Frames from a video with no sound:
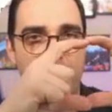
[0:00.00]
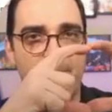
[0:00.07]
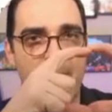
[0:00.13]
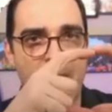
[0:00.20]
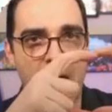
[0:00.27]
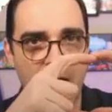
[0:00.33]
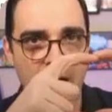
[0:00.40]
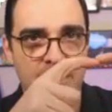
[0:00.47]

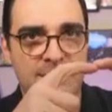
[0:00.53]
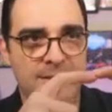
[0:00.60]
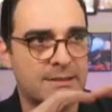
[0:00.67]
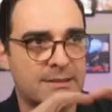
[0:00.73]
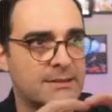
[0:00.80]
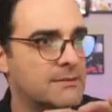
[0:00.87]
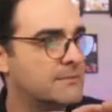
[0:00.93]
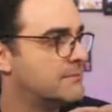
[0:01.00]

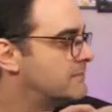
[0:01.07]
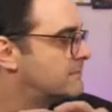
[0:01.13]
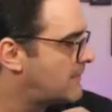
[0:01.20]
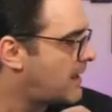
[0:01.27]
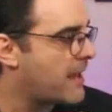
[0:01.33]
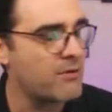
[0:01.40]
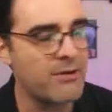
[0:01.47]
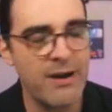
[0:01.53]
box.
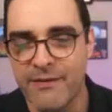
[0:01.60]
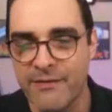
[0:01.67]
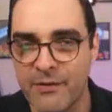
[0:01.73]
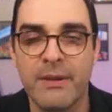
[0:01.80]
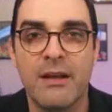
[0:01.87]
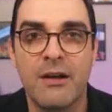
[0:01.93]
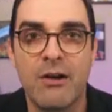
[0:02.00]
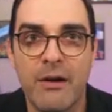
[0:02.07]
I don't have it
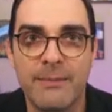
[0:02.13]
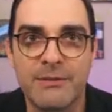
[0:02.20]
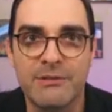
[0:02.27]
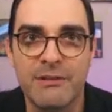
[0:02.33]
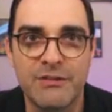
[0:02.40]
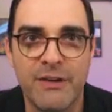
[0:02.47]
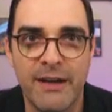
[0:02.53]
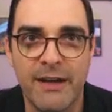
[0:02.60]
within
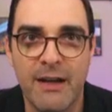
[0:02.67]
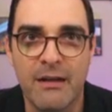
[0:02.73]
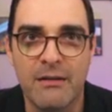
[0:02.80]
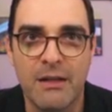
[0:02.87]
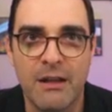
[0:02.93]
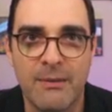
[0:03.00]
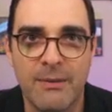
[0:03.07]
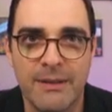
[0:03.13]
arm's reach right now,
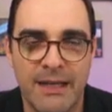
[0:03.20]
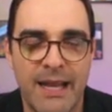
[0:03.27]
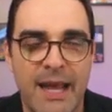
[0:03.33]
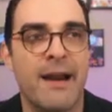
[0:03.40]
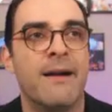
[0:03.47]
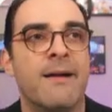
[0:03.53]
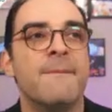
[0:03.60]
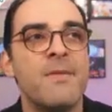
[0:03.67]
otherwise I'd
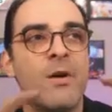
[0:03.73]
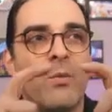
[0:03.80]
get it.